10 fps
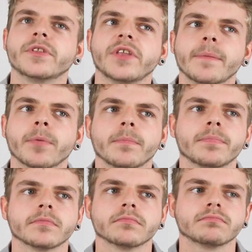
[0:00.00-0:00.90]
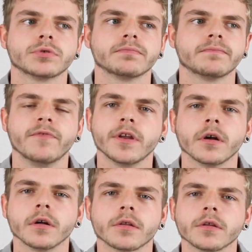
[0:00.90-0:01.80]
Depop
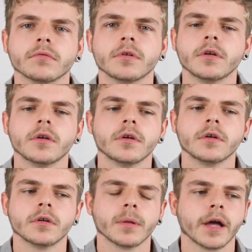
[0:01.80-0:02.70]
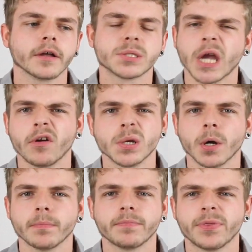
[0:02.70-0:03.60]
videos and like charity
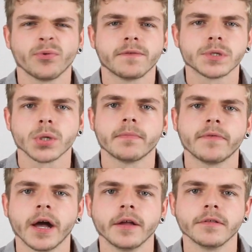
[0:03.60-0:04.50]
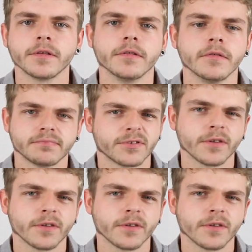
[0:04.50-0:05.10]
shop, thrift shop finds and